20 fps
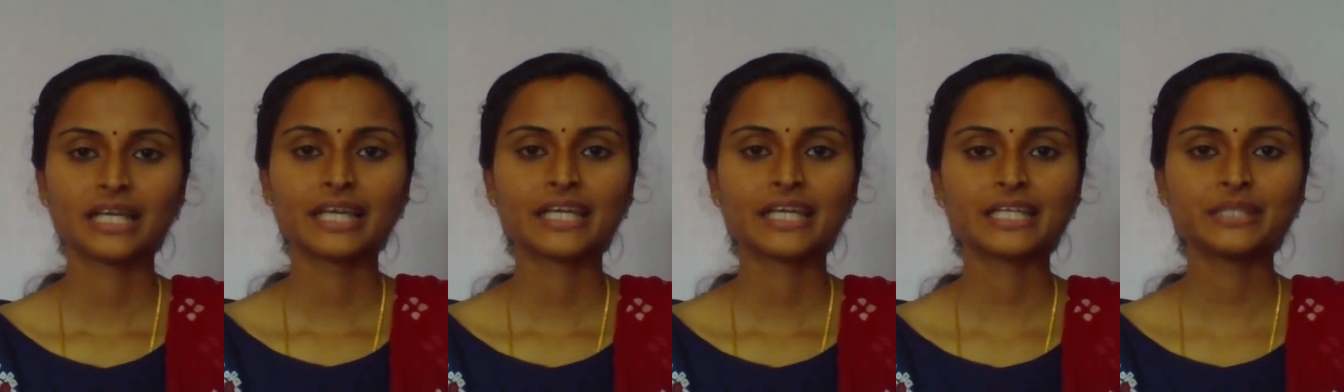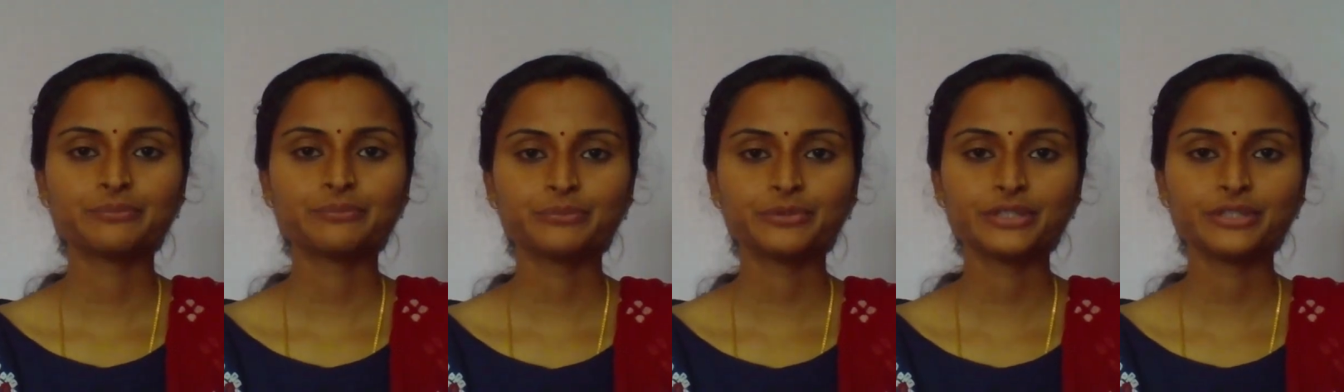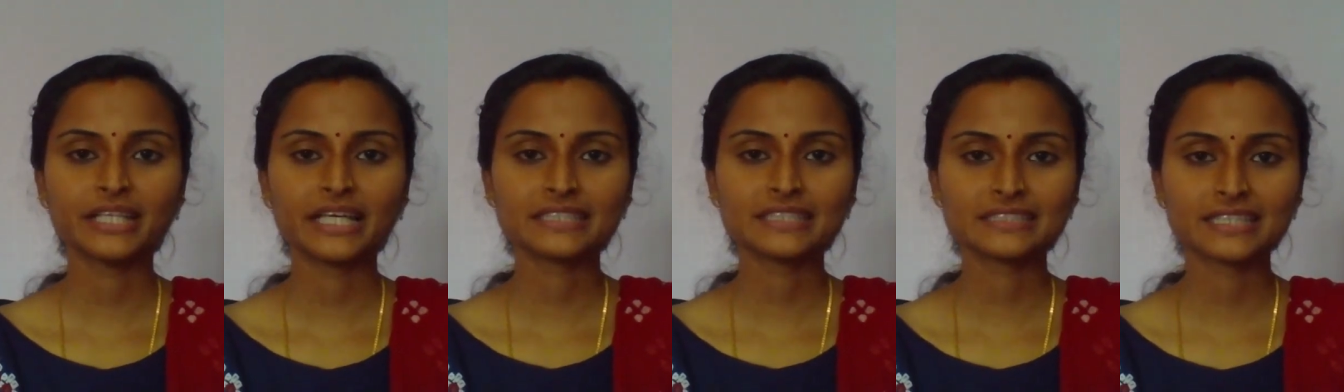Input
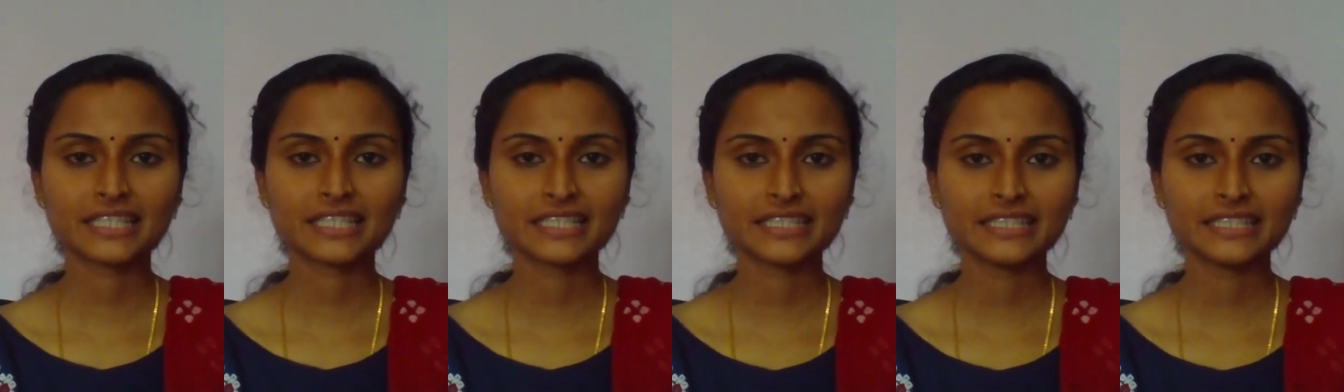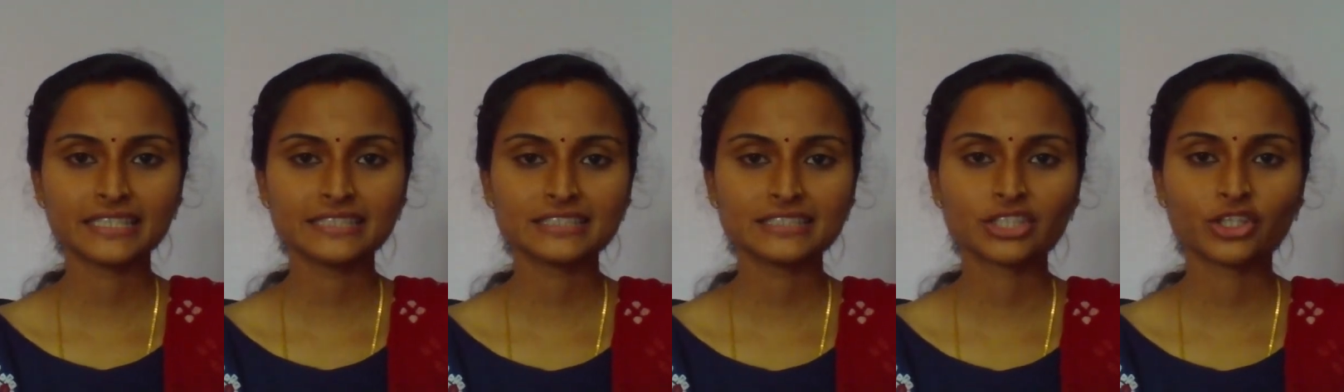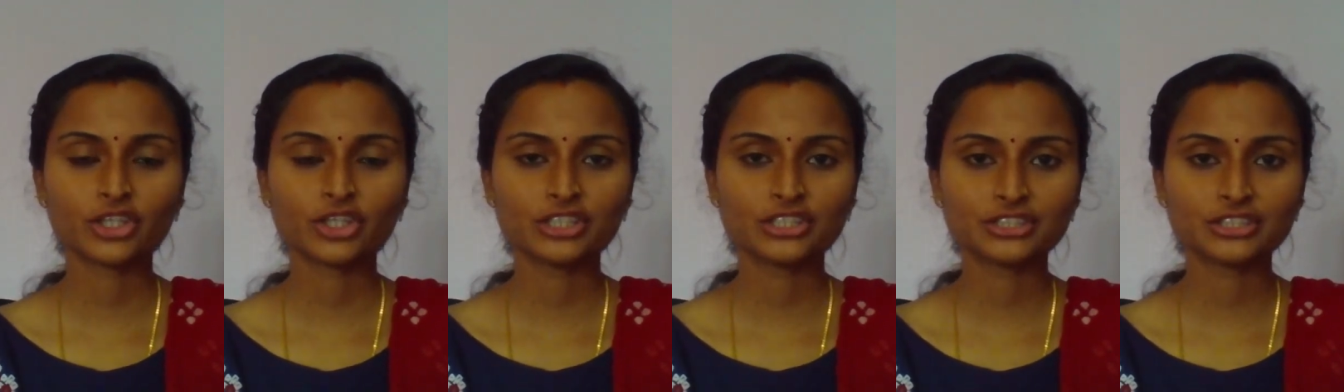tax credit is
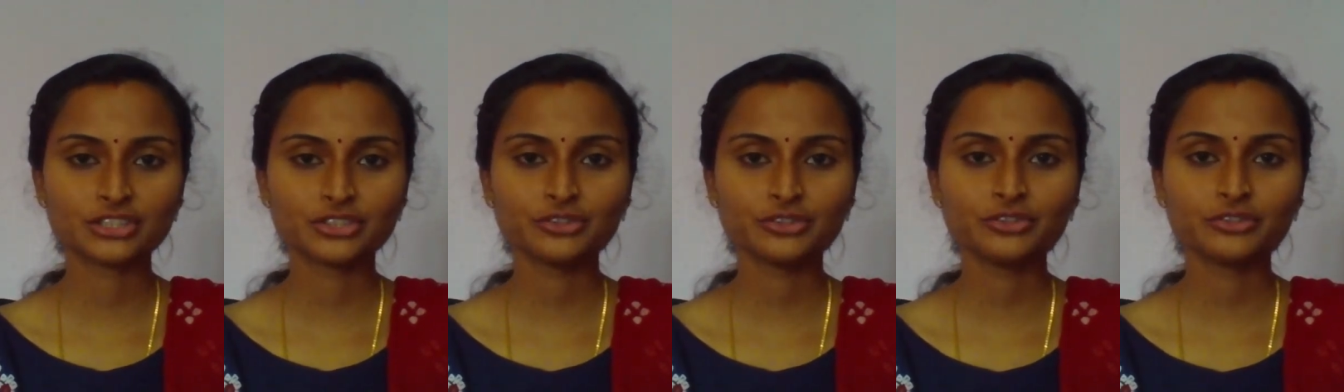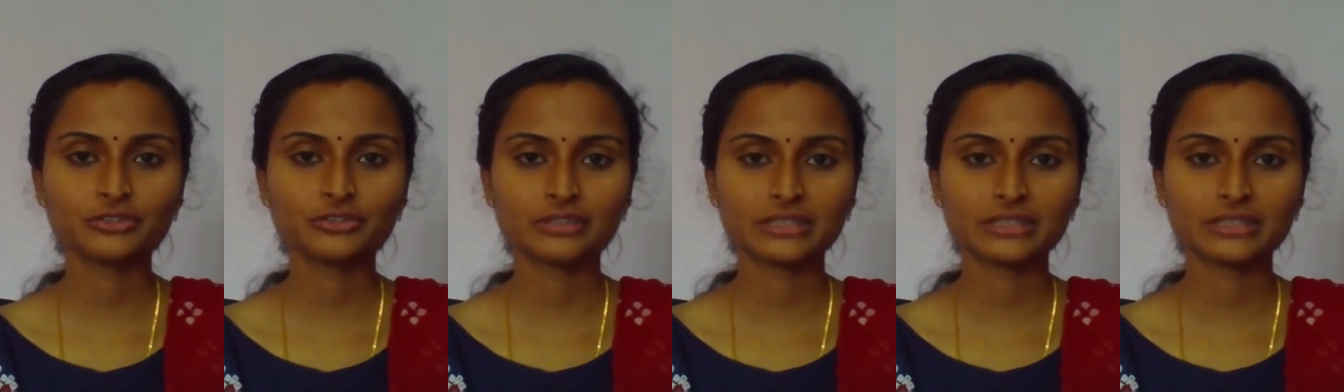also